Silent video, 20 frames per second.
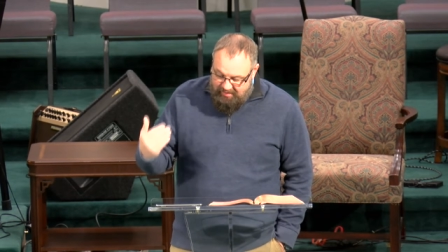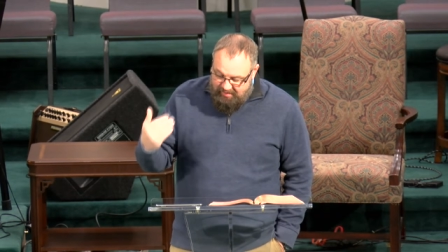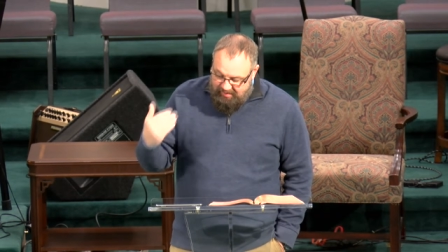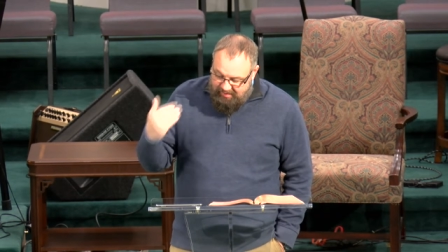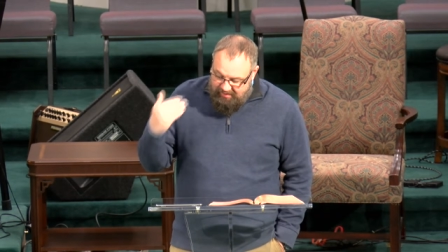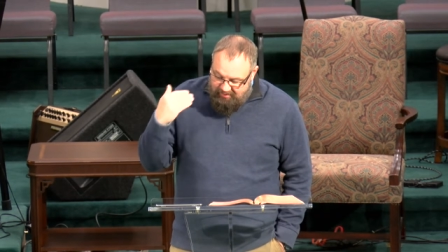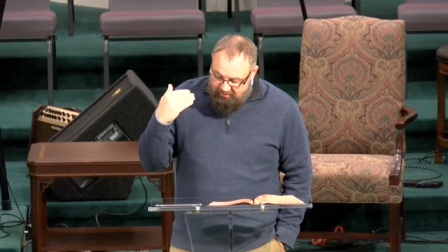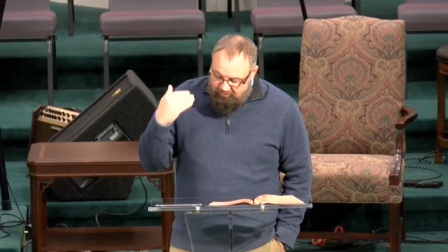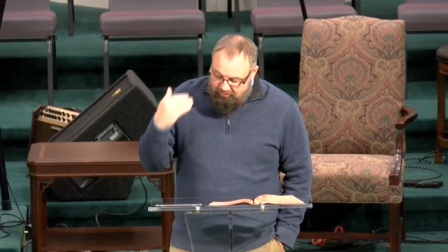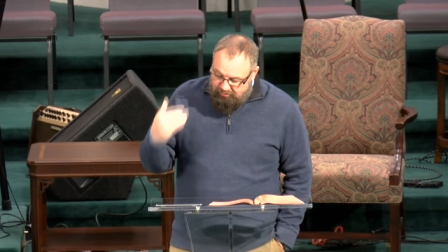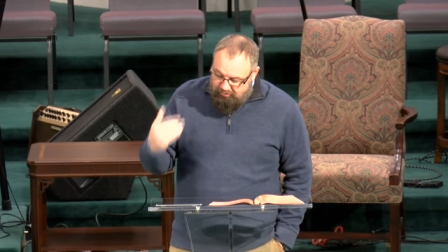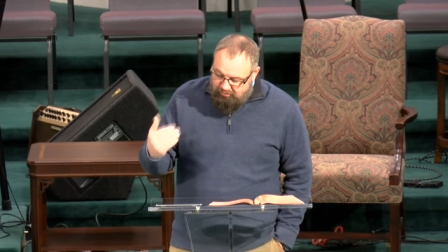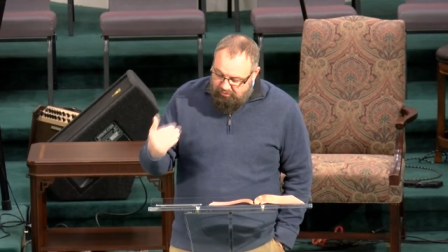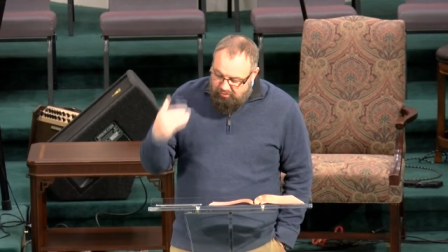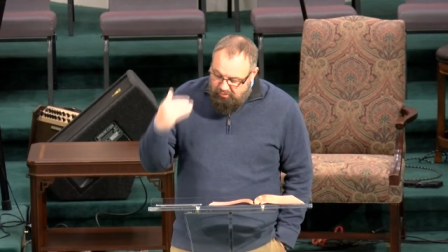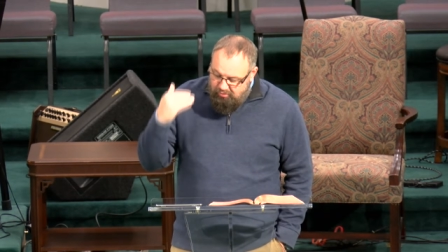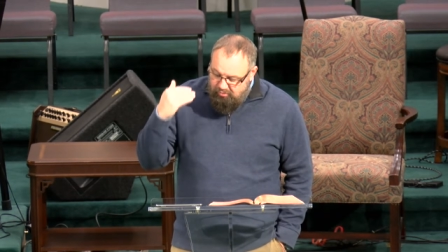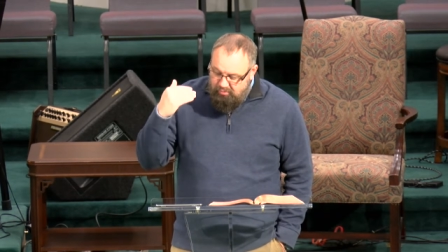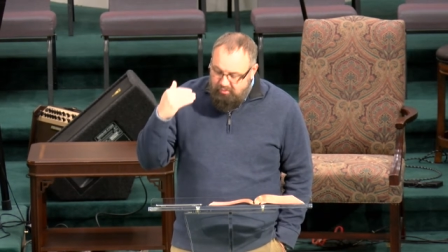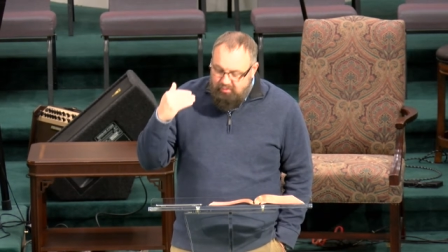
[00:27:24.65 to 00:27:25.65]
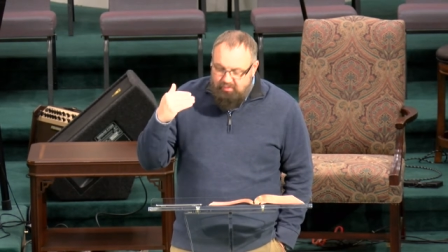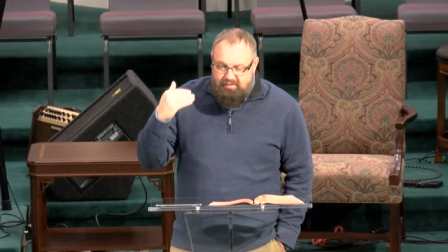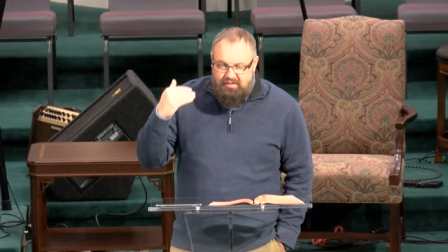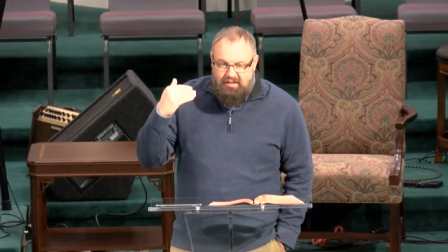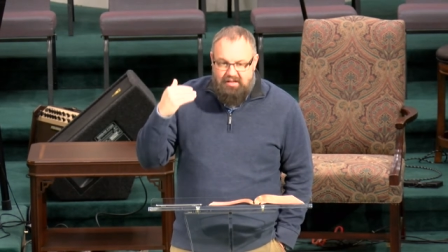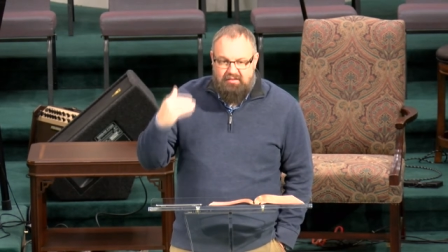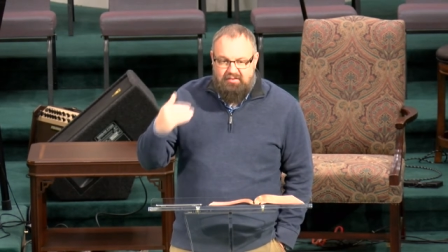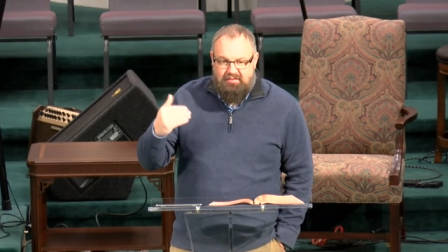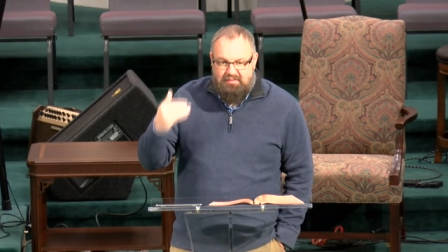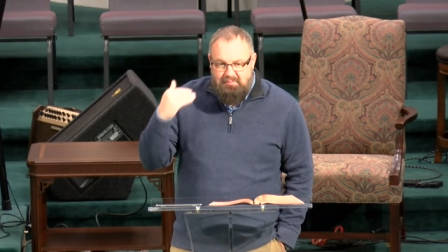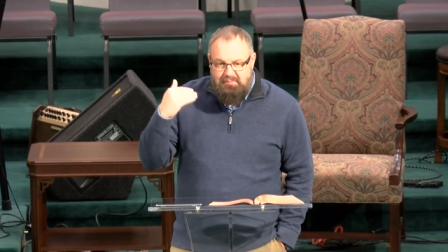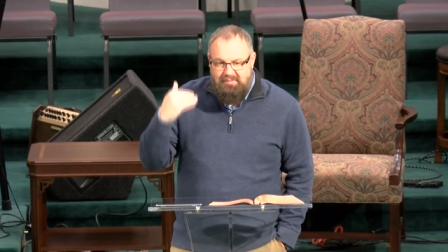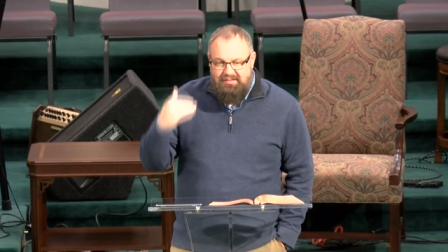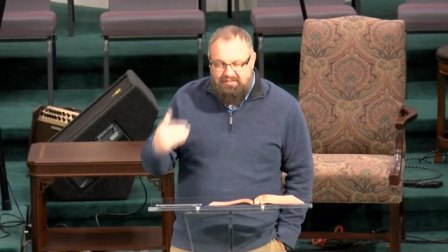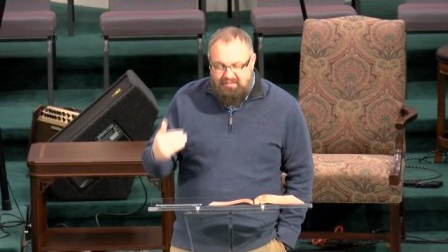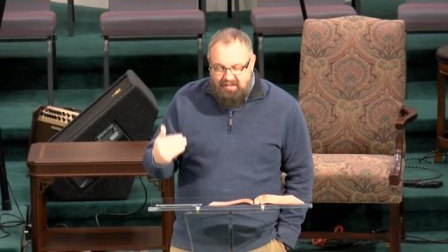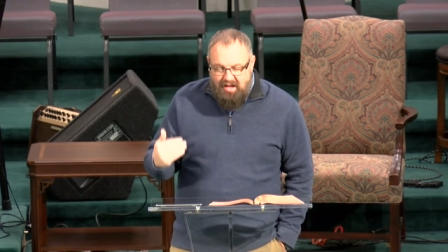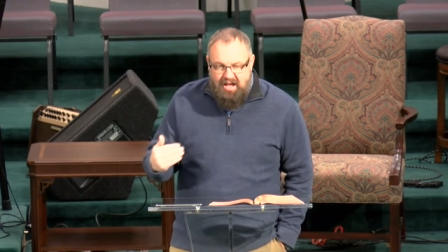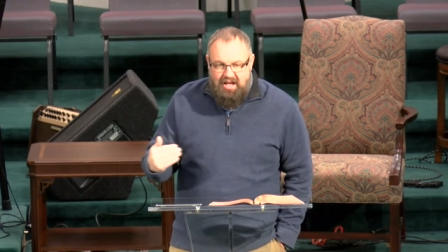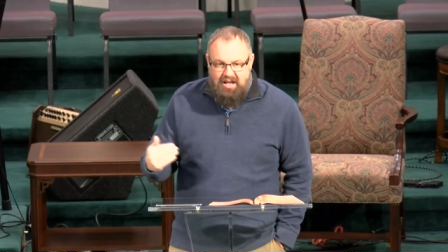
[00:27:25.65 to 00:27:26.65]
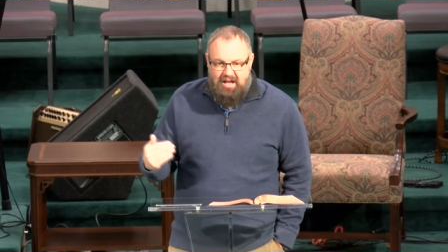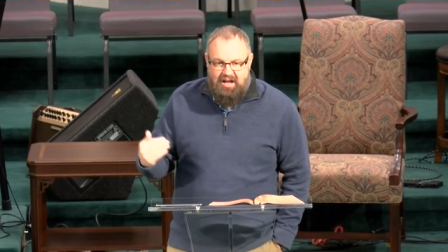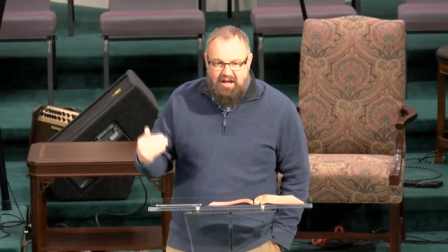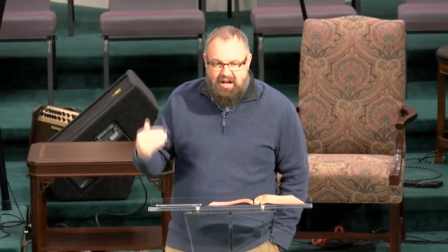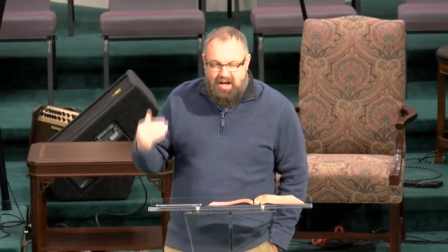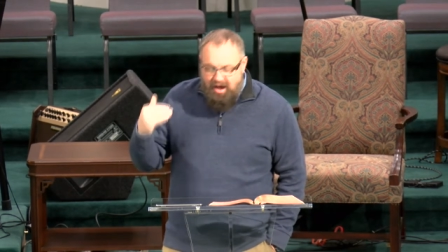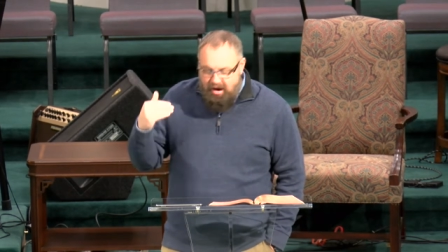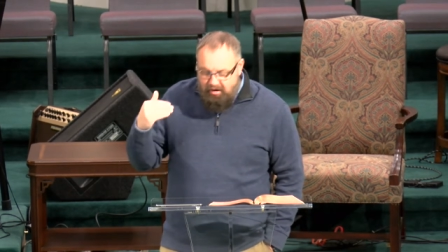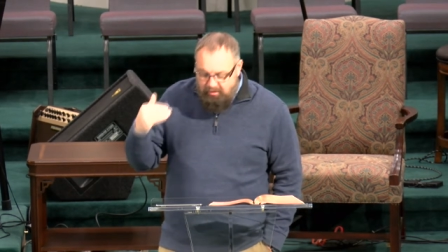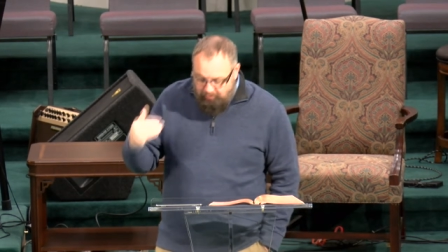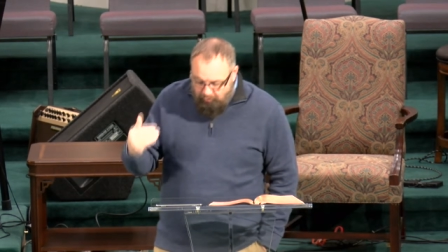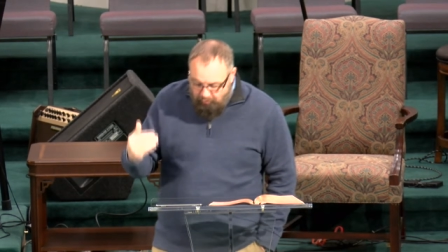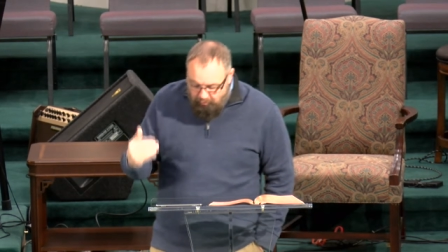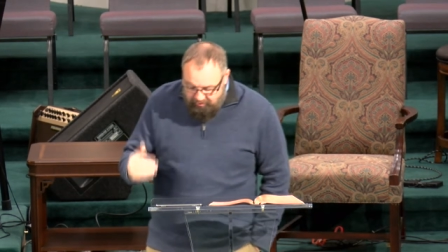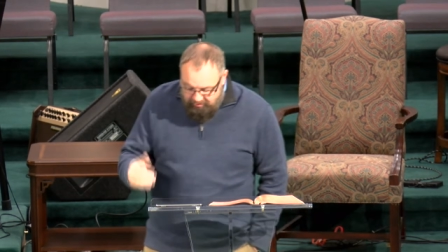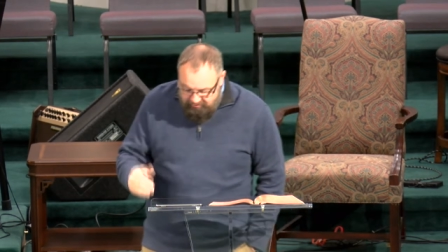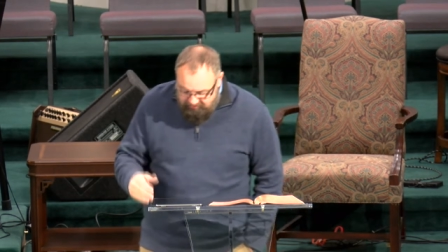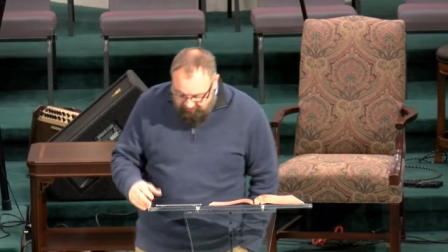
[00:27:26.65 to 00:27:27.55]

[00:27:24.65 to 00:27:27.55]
It is through this Messiah, our Lord and